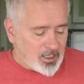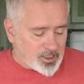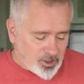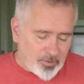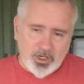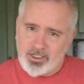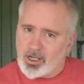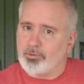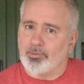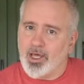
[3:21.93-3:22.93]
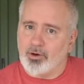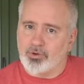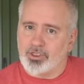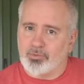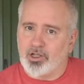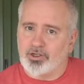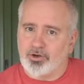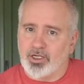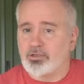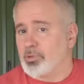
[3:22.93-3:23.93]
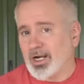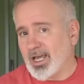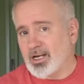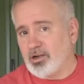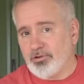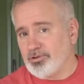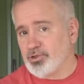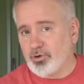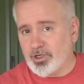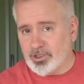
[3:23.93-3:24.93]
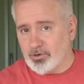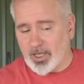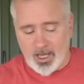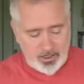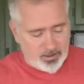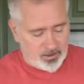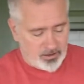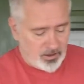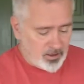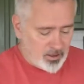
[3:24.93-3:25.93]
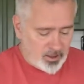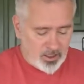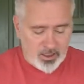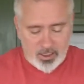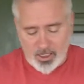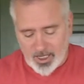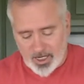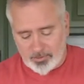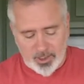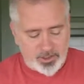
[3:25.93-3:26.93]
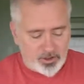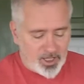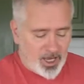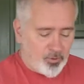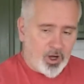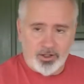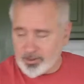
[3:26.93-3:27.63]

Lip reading: So I'm going to supplement it with some other greens, but I got to go to the store to do that. And I'm going to do that while